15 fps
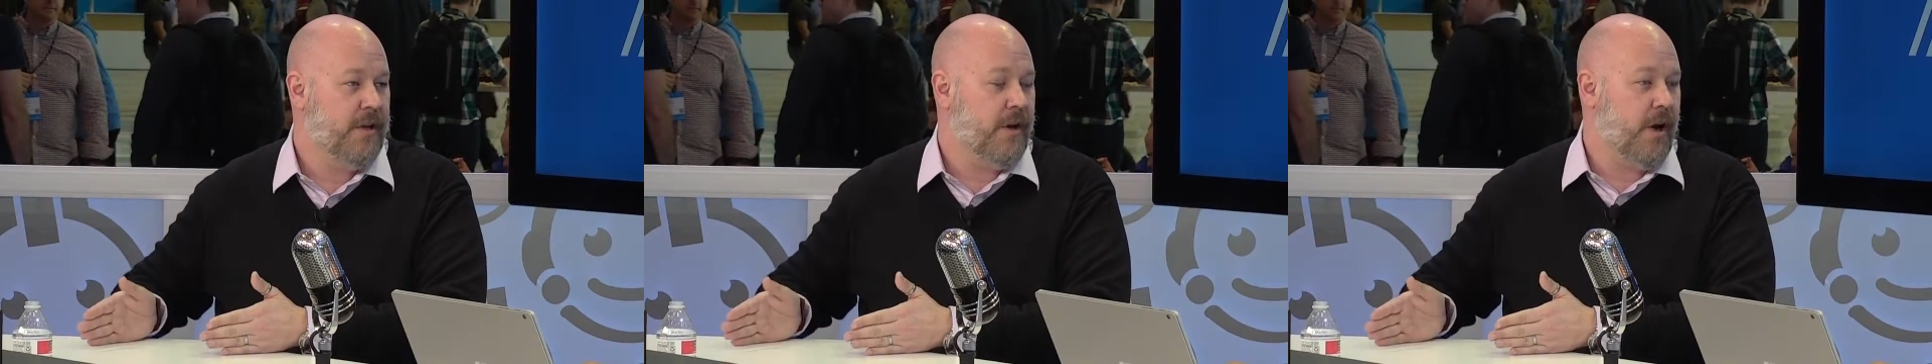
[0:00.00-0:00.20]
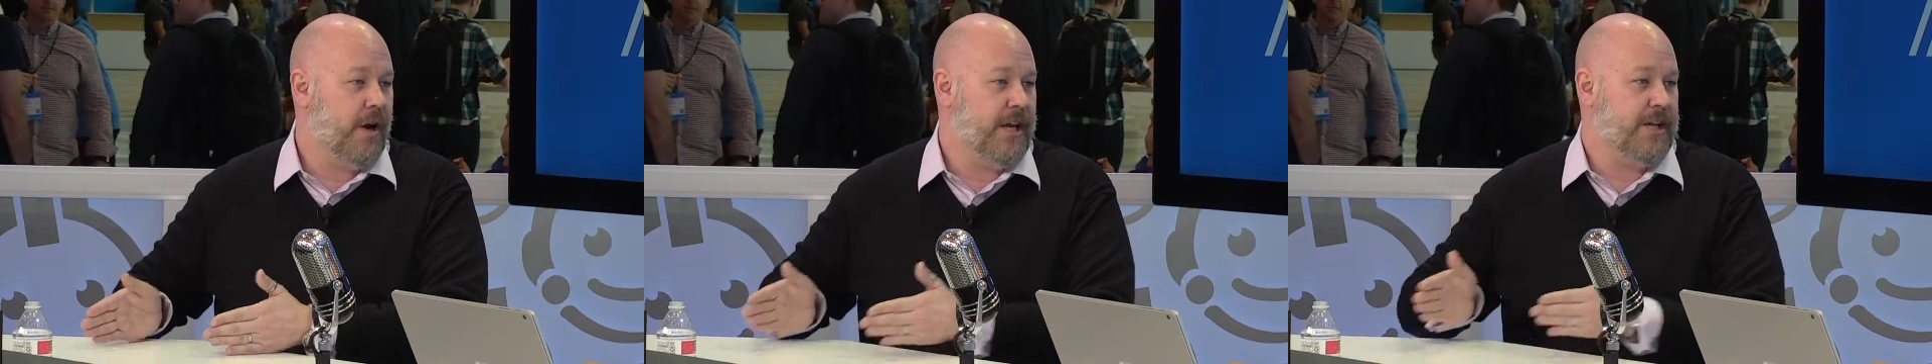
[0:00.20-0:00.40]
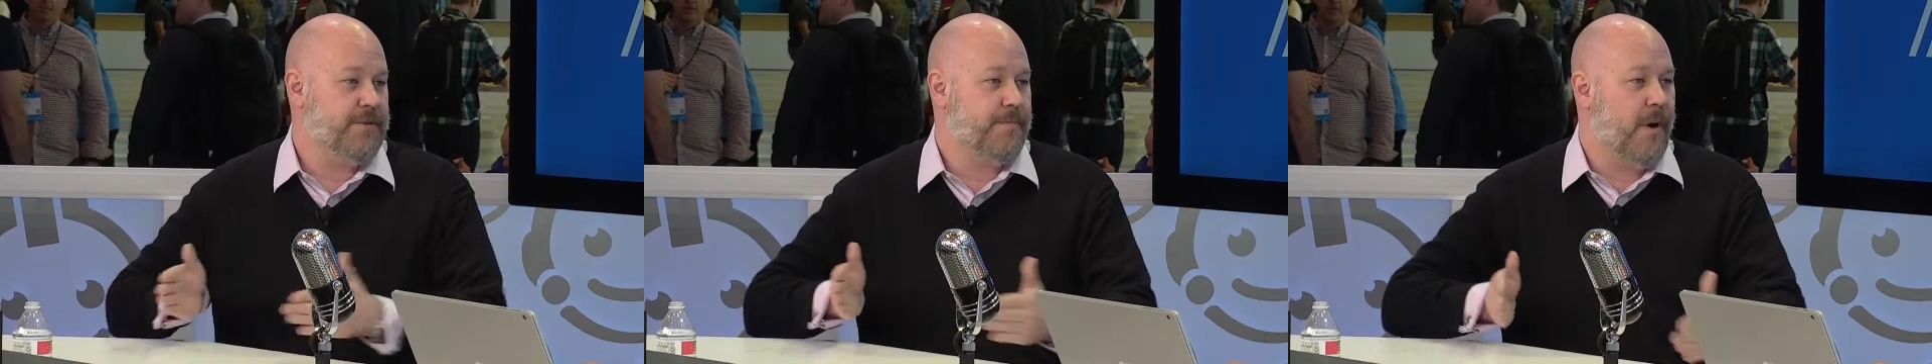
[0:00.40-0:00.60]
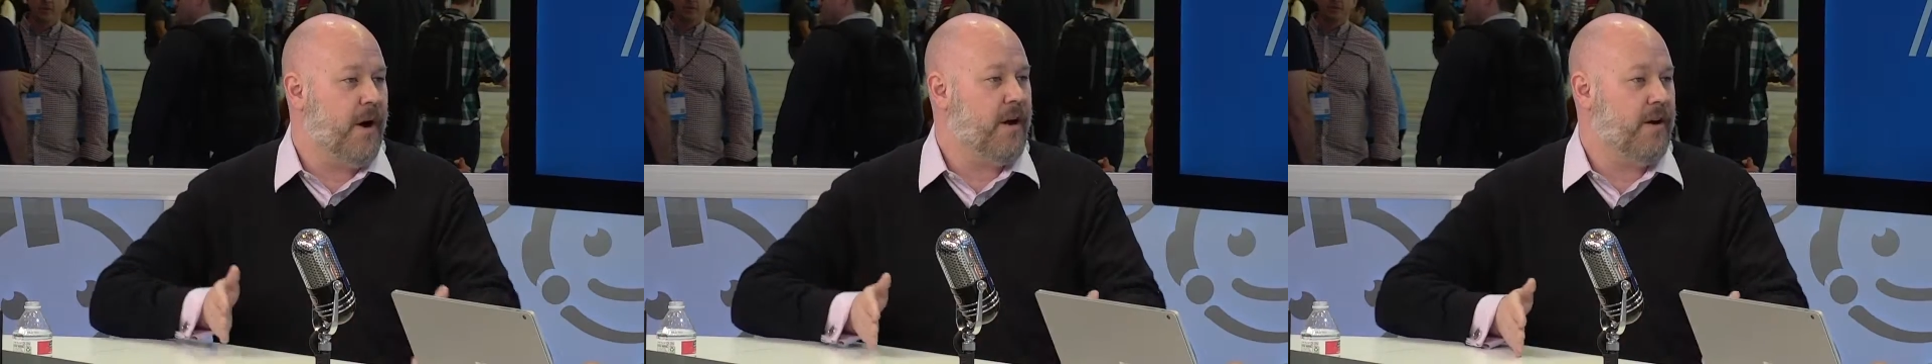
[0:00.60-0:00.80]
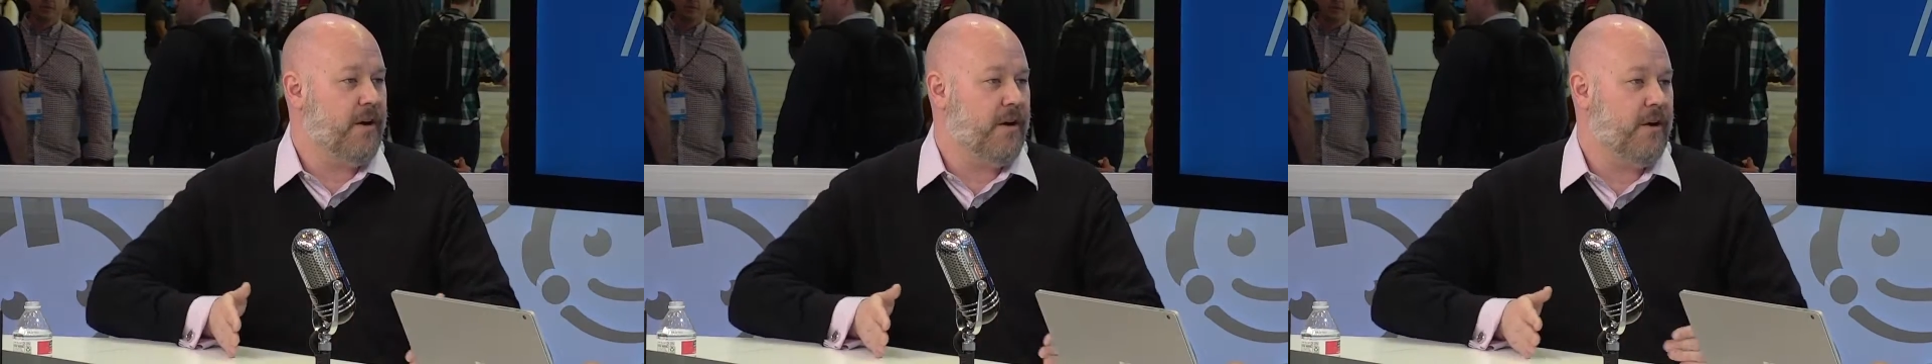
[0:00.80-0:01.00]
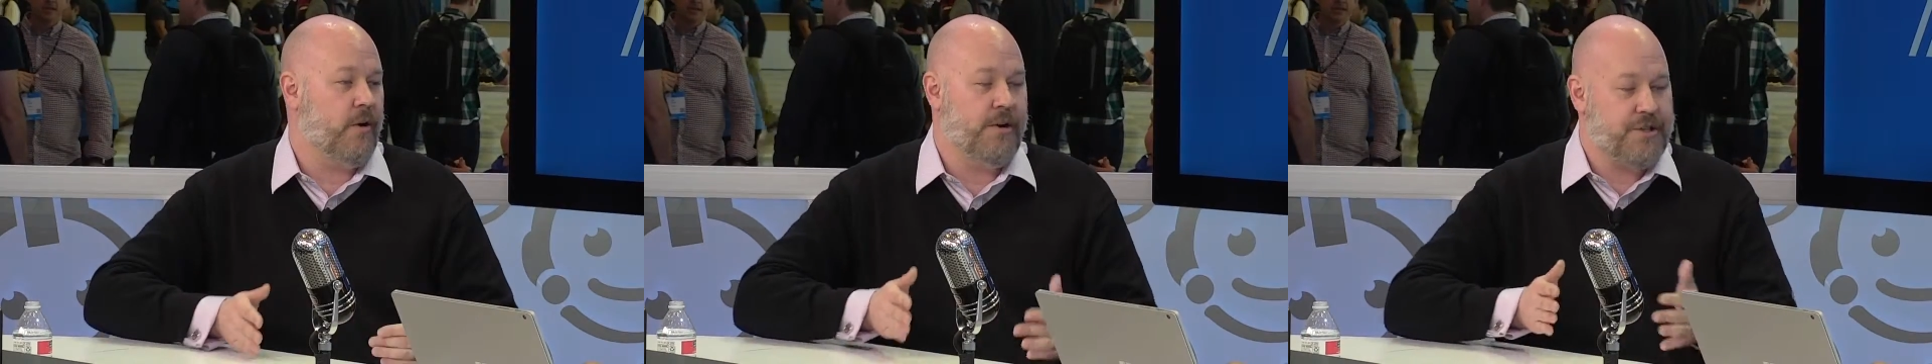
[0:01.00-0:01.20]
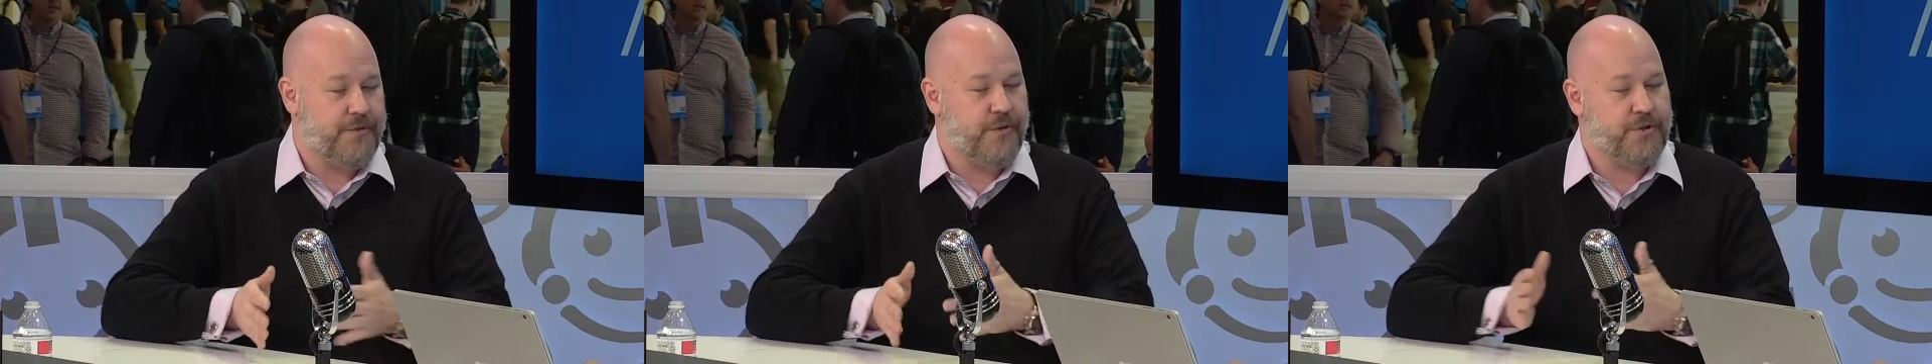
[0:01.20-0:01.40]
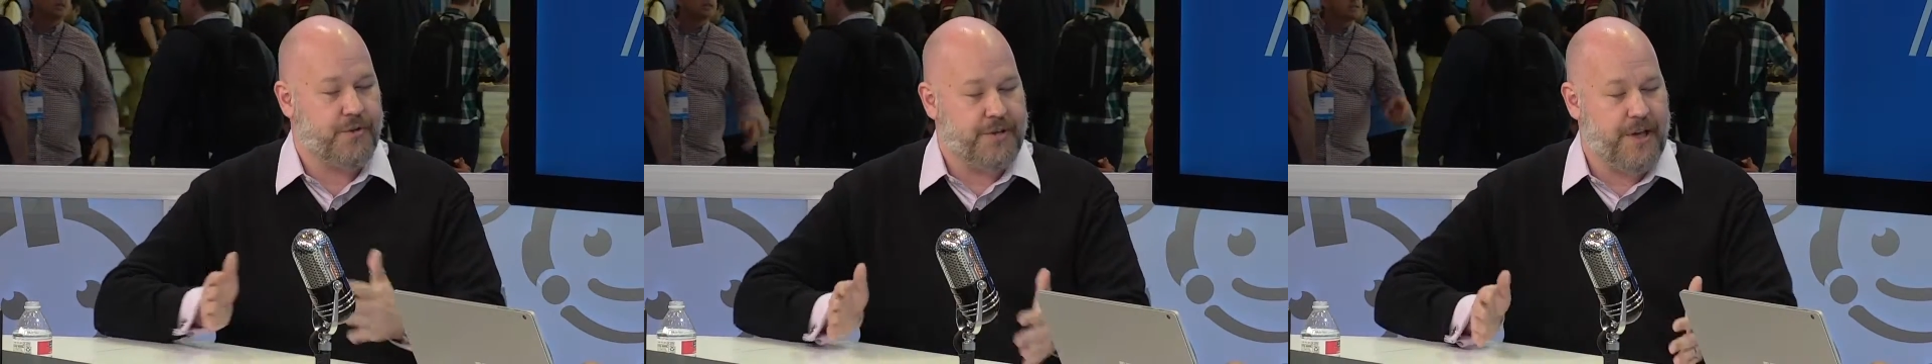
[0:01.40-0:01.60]
on each monitor or each
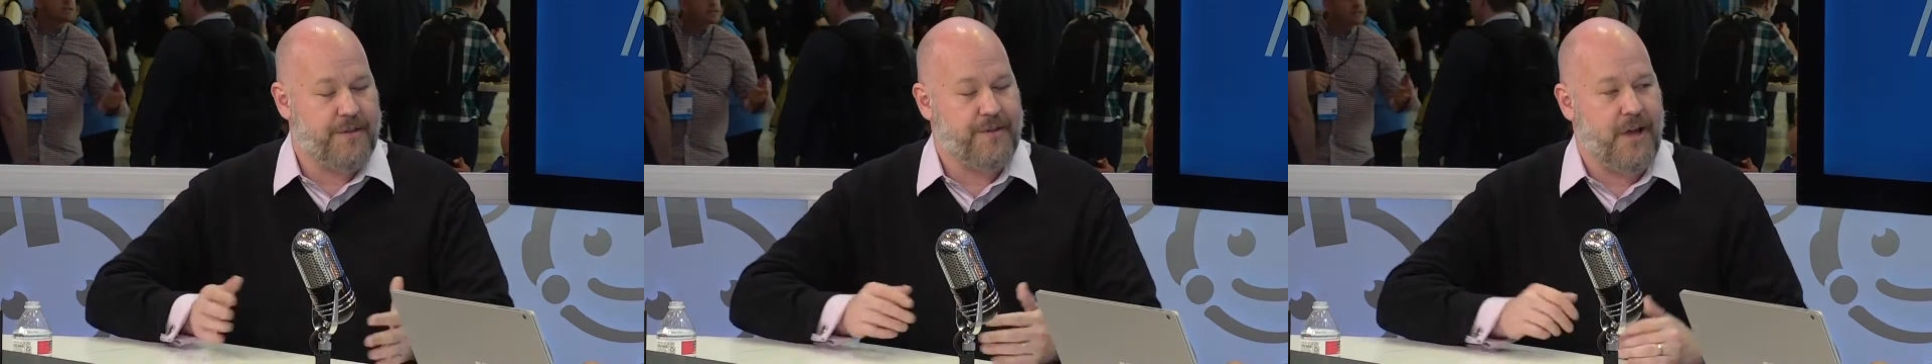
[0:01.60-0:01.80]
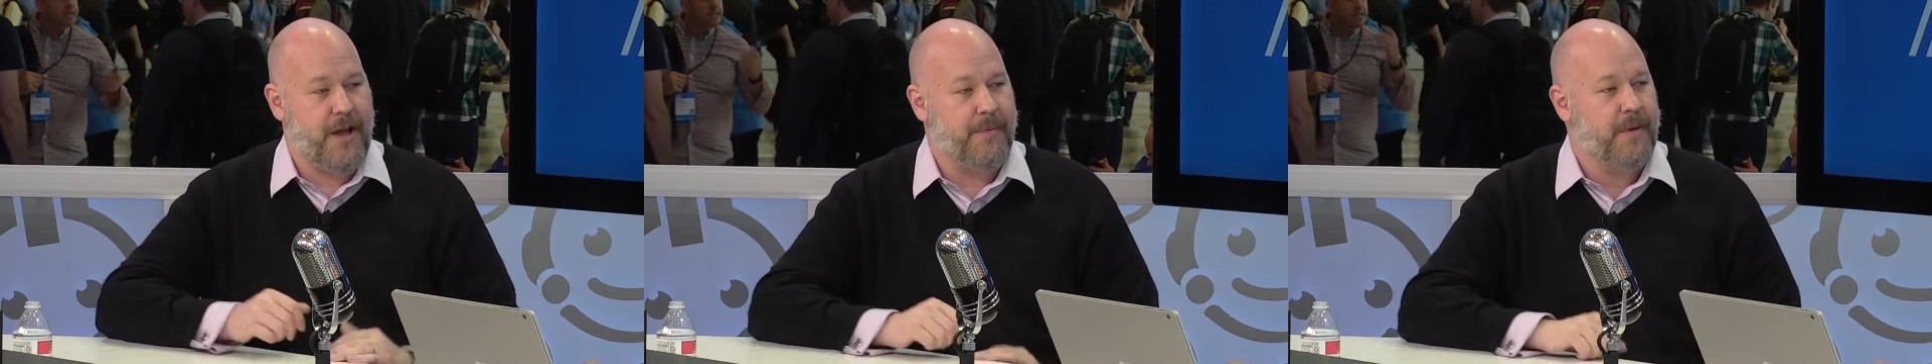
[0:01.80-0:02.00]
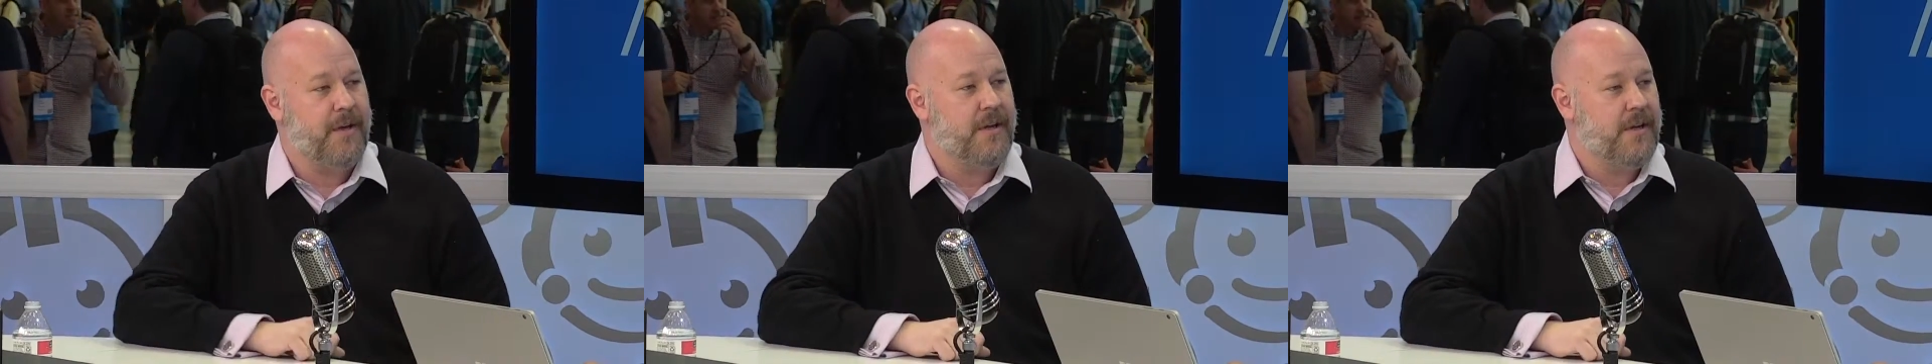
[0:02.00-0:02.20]
virtual desktop,